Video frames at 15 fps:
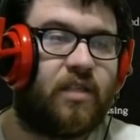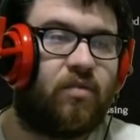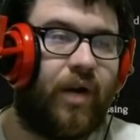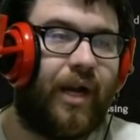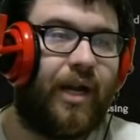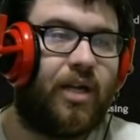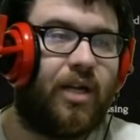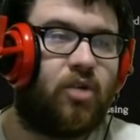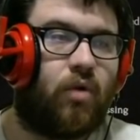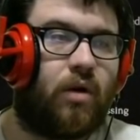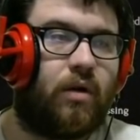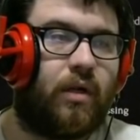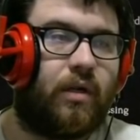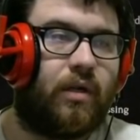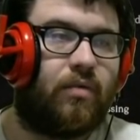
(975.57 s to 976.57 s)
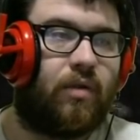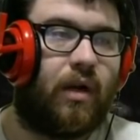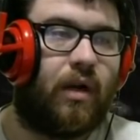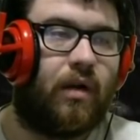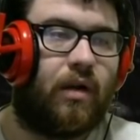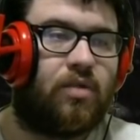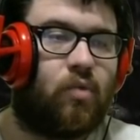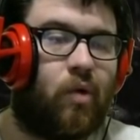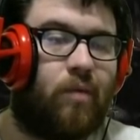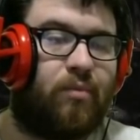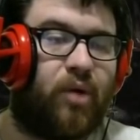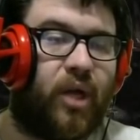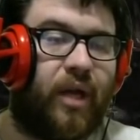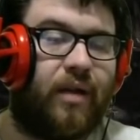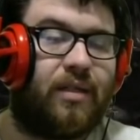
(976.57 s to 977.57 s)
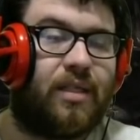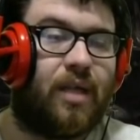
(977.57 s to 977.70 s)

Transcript: rage while in Swarmblade.